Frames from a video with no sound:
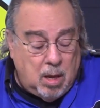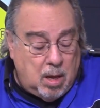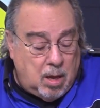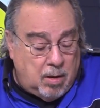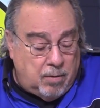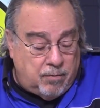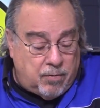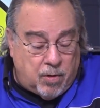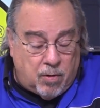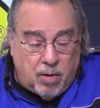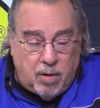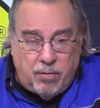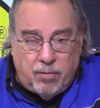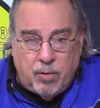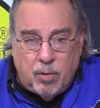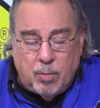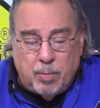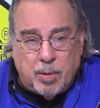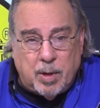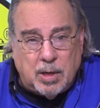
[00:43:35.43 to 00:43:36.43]
And very
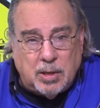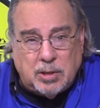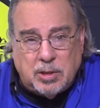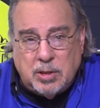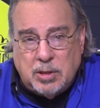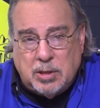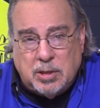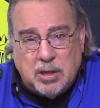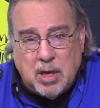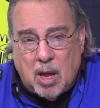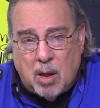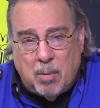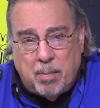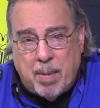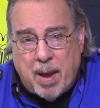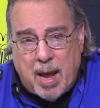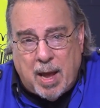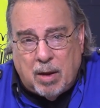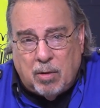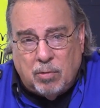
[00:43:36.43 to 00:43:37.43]
few places sell
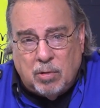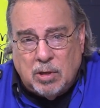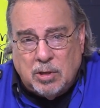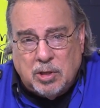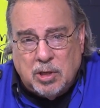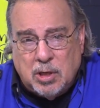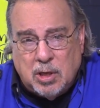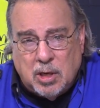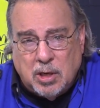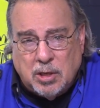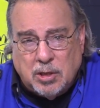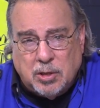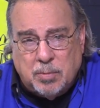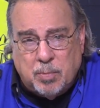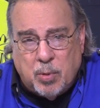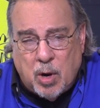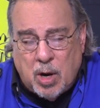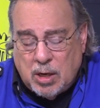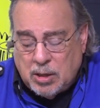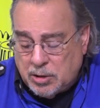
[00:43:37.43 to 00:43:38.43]
batteries at list
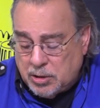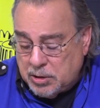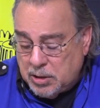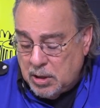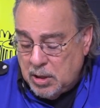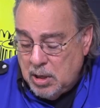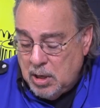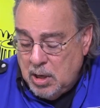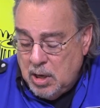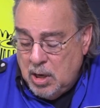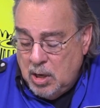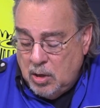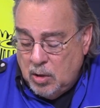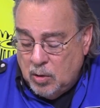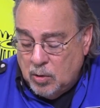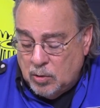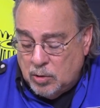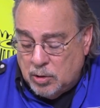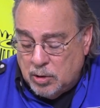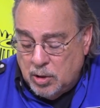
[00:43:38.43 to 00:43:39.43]
price.
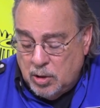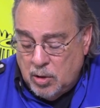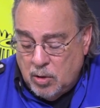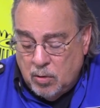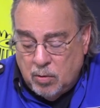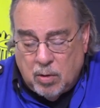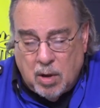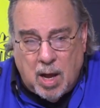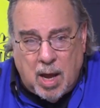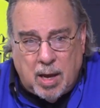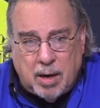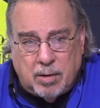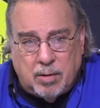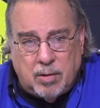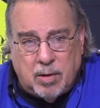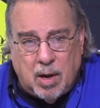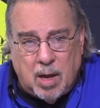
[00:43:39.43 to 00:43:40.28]
Usually you got